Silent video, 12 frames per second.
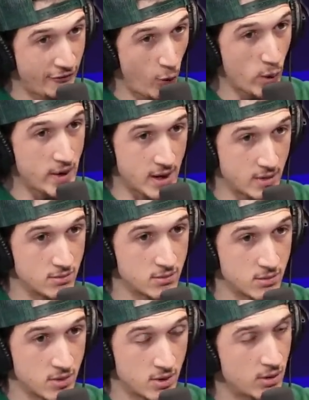40.
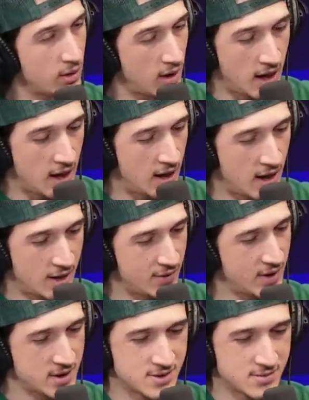Yeah.
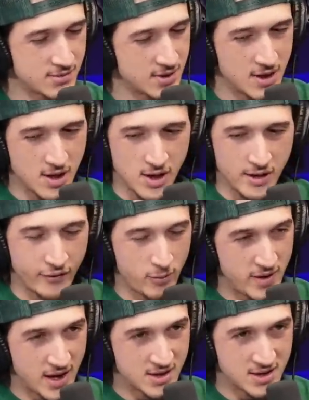Ah, that's
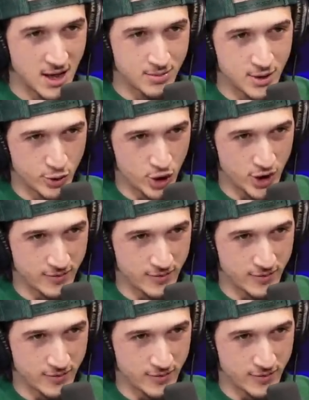for me, that's top tier